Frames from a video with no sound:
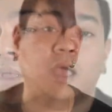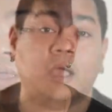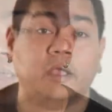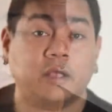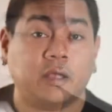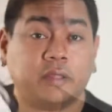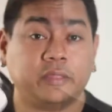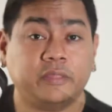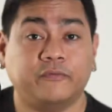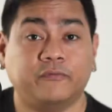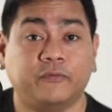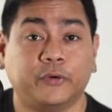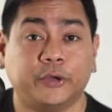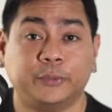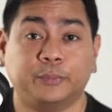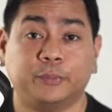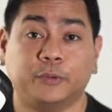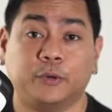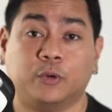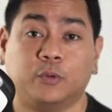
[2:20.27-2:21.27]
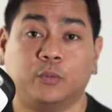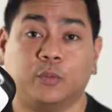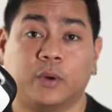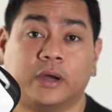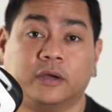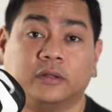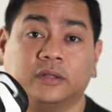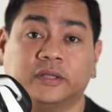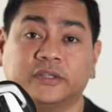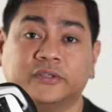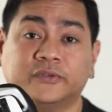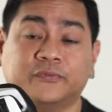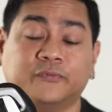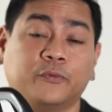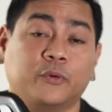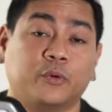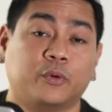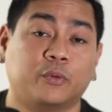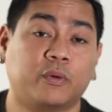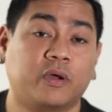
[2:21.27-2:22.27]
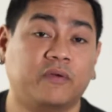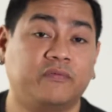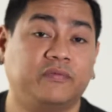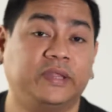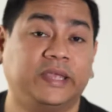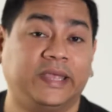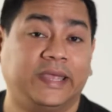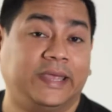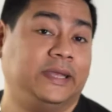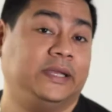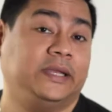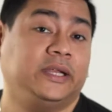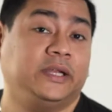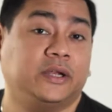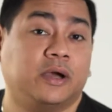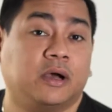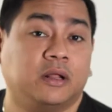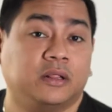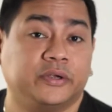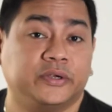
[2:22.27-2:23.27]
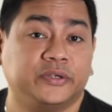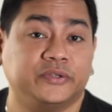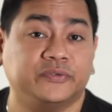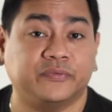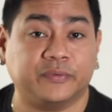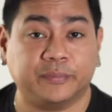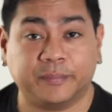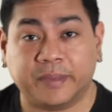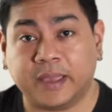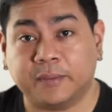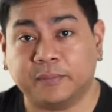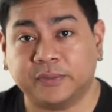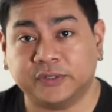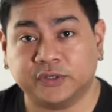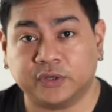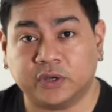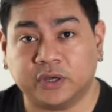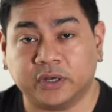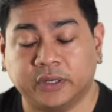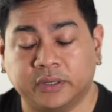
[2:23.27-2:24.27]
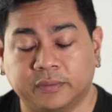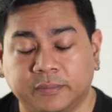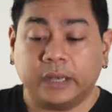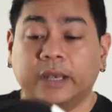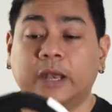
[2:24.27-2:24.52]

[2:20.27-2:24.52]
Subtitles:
I got the VoidPRO wireless for roughly $80 from Amazon.